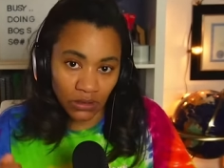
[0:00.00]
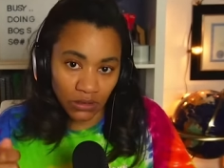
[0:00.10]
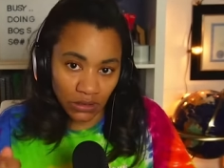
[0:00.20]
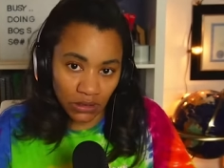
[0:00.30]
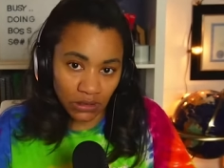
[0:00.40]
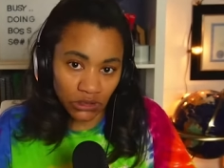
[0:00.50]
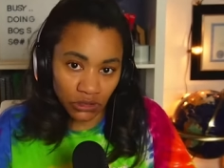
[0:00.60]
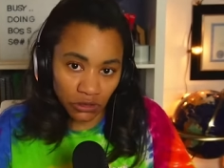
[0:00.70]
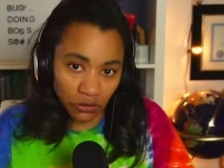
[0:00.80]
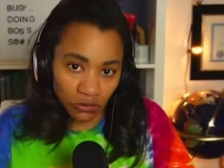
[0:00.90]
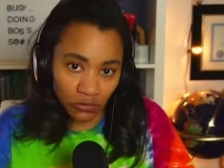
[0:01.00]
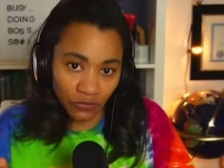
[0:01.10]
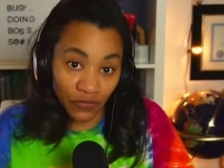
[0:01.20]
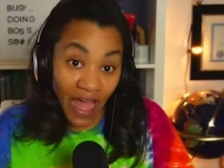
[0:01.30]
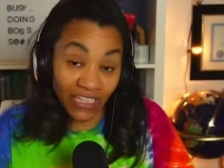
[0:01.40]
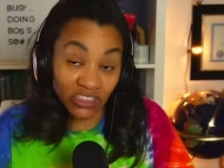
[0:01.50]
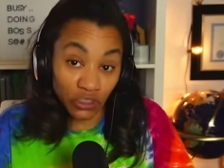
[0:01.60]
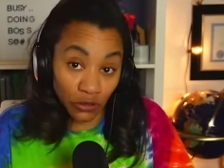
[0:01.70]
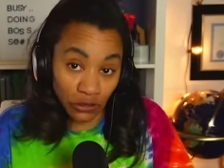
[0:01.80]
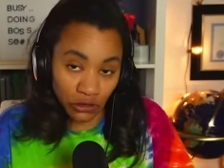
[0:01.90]
this to Fox
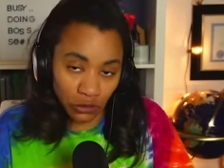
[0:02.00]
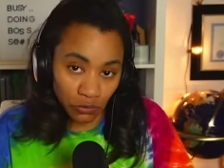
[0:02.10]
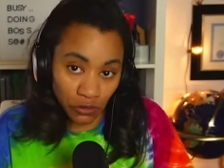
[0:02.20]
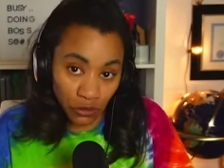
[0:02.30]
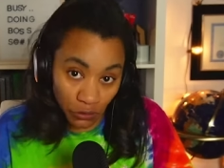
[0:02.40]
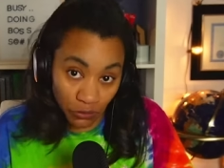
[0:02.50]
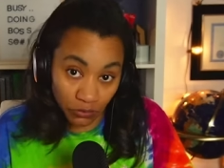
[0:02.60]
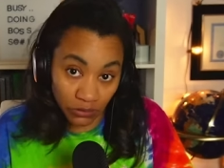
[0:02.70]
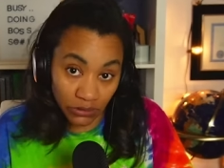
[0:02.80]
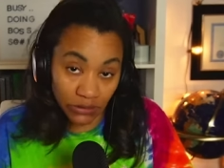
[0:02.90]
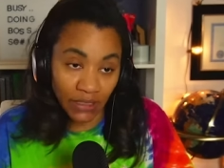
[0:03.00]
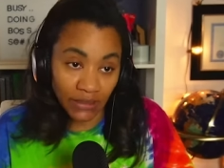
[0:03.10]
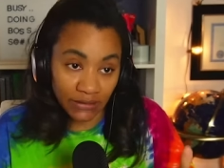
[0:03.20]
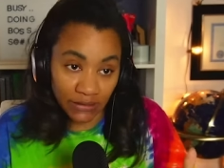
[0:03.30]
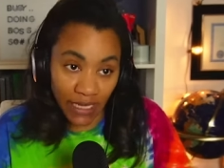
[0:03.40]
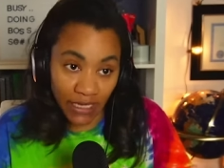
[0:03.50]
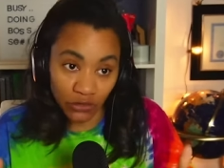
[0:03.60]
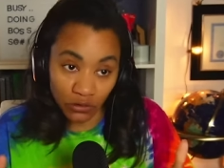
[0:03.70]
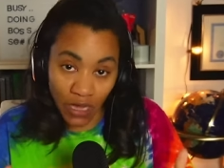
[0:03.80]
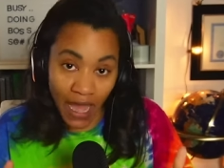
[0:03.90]
32 News saying
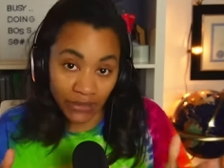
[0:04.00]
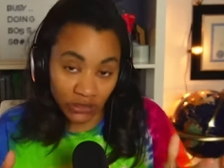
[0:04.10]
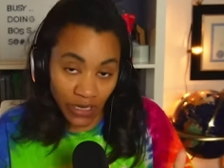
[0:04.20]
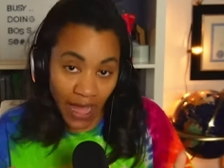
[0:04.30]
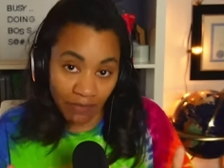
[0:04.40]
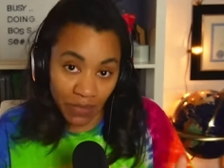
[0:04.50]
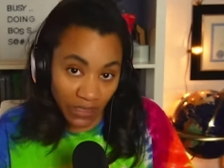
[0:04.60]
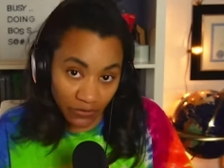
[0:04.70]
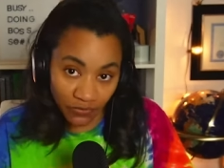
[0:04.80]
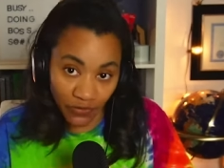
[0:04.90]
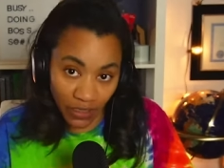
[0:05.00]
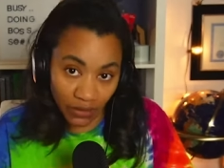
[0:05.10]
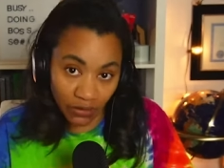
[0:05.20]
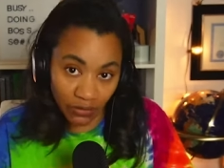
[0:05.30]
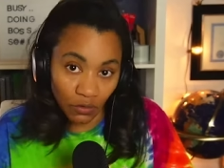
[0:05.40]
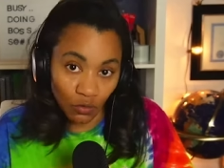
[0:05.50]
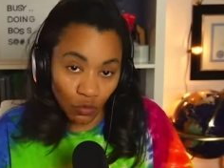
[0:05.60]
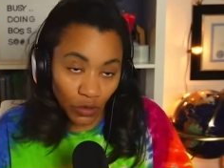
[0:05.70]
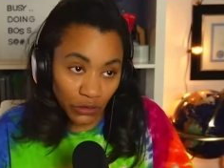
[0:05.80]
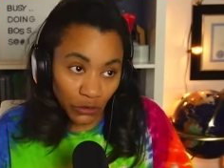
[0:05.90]
you guys are not being fair
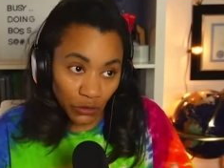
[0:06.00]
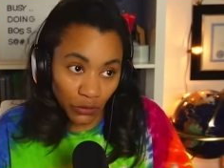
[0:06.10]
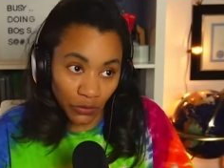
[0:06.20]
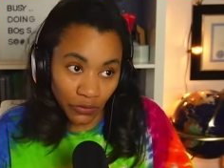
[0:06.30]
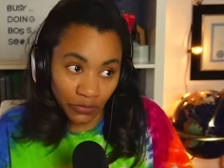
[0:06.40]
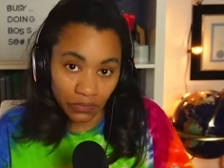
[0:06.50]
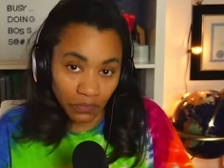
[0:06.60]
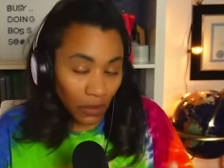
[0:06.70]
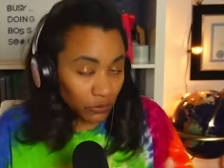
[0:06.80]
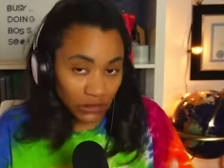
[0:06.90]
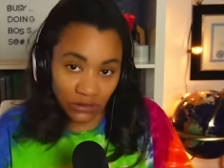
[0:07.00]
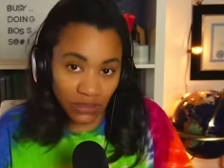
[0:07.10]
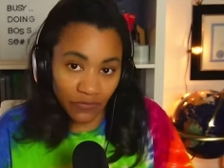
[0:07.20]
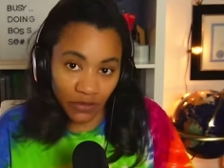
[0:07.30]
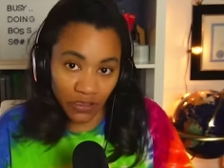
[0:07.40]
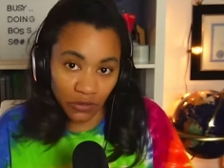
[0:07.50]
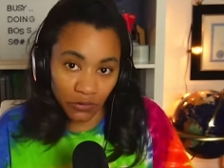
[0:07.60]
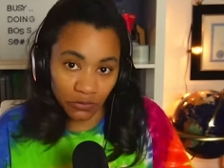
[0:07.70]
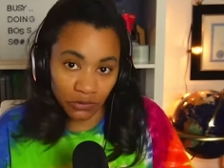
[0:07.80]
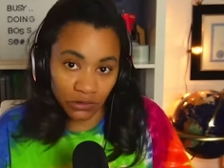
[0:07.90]
when you're posting stuff on the
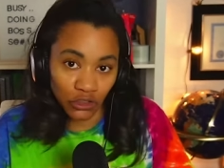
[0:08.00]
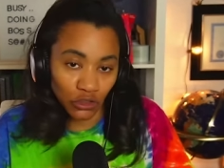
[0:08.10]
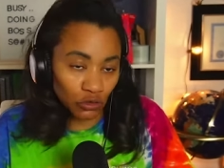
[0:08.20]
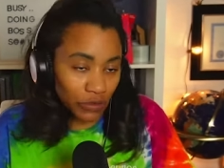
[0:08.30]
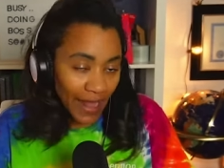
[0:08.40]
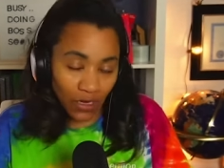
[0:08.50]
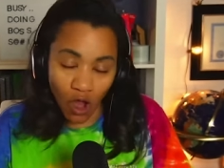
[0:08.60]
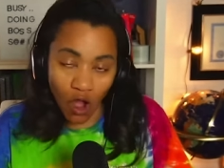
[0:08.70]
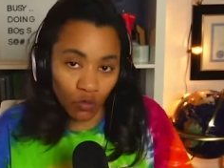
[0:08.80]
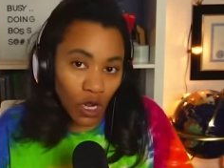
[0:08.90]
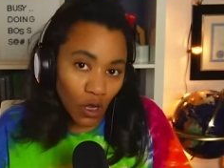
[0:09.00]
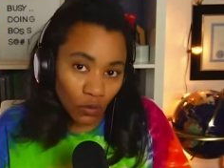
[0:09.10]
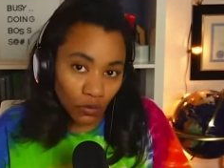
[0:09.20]
news. You got it all wrong.